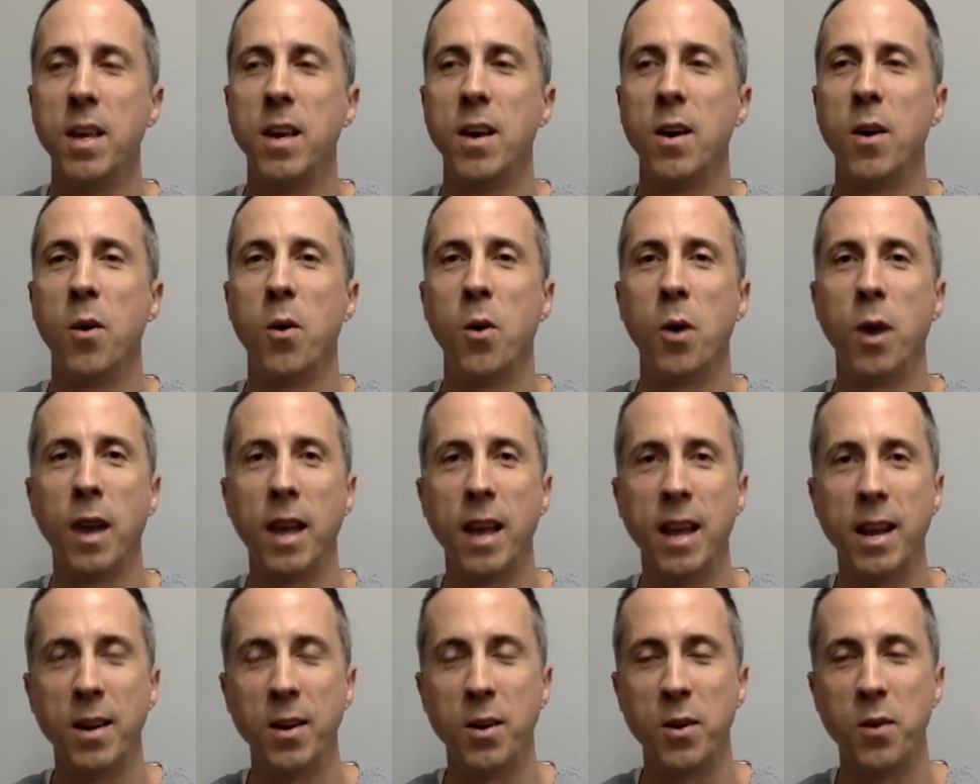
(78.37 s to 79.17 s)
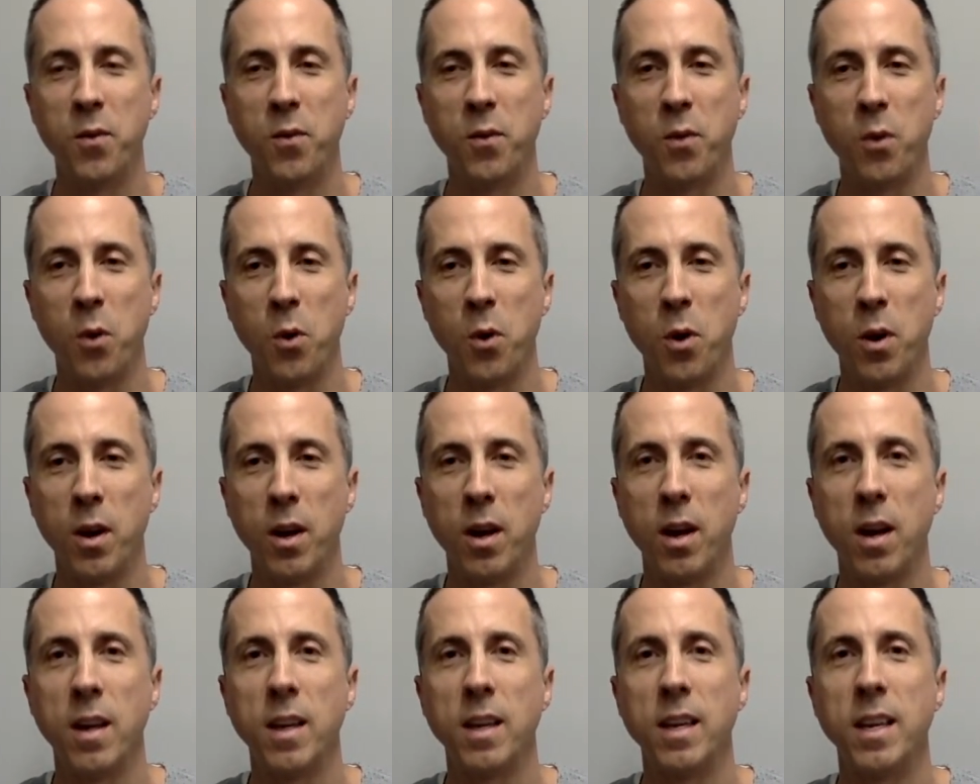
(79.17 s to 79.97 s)
Orlando,
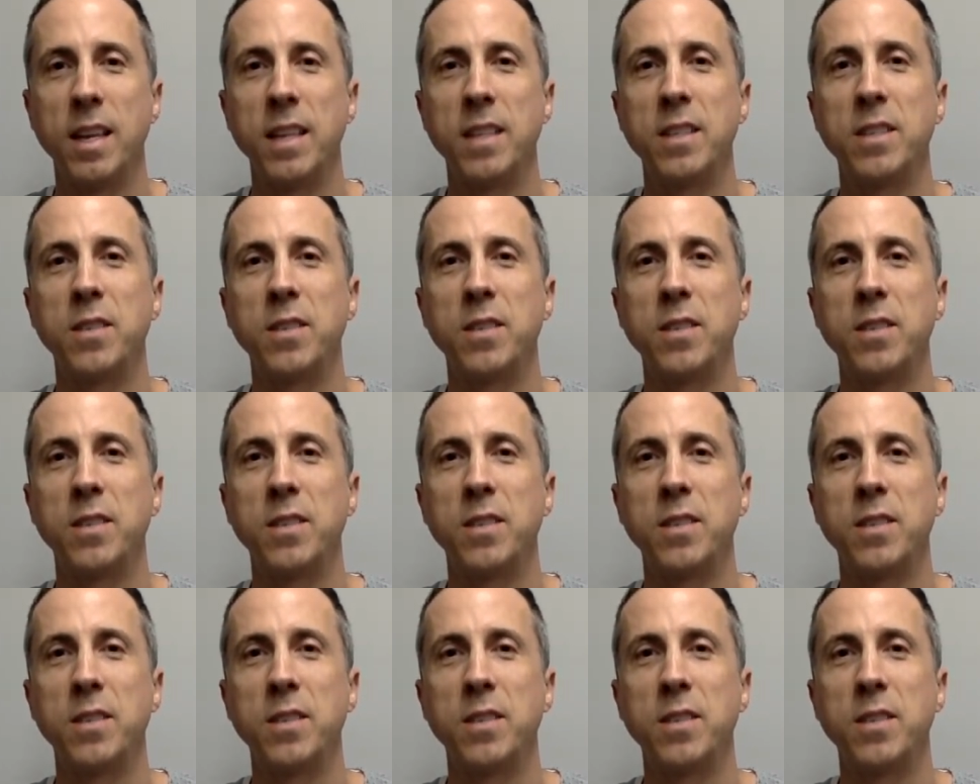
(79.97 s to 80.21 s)
Florida gets